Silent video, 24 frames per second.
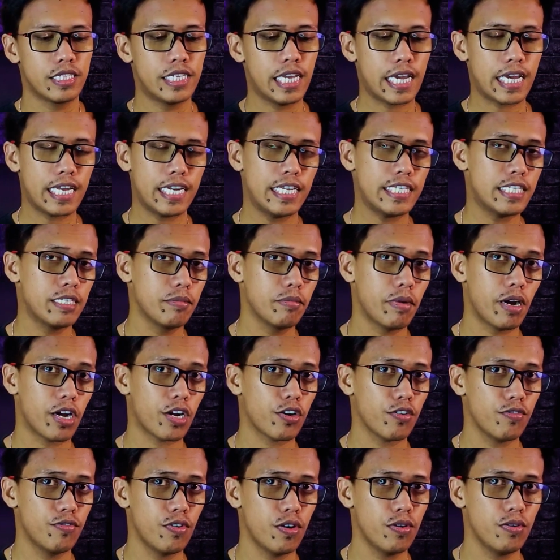Second is the
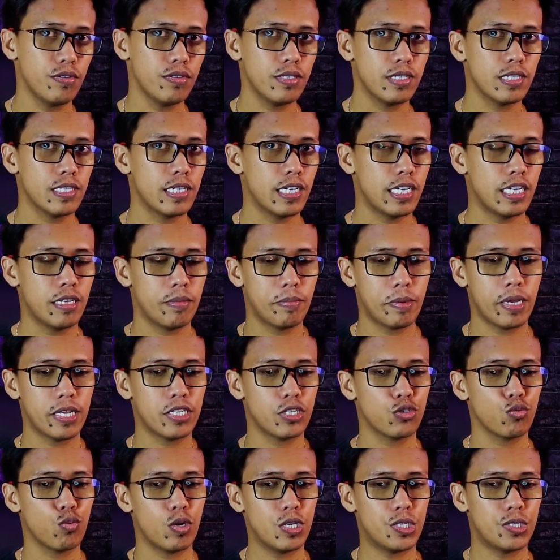microphone. It
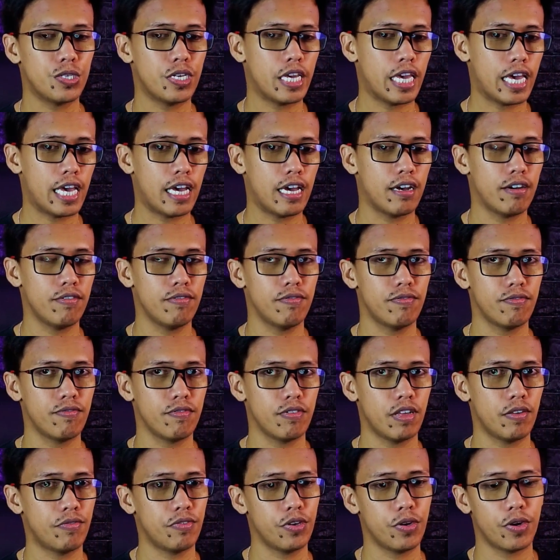depends on what you have.
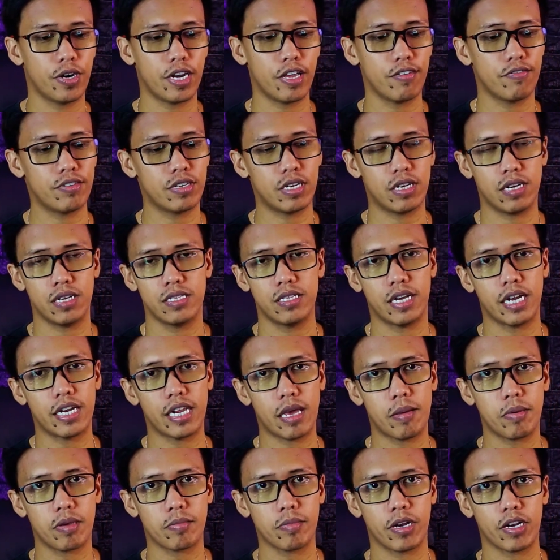If you already have a
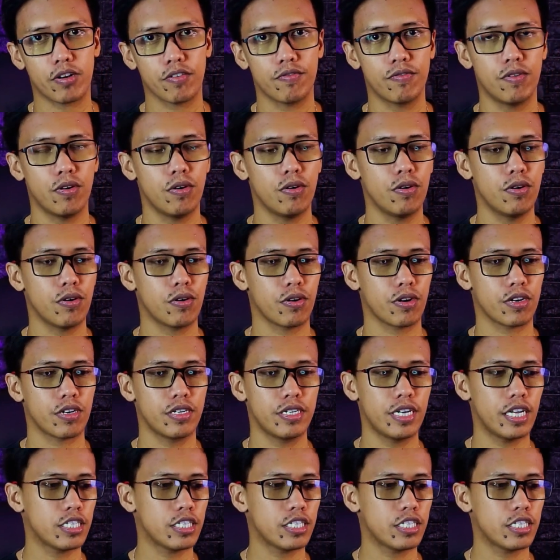dynamic microphone or a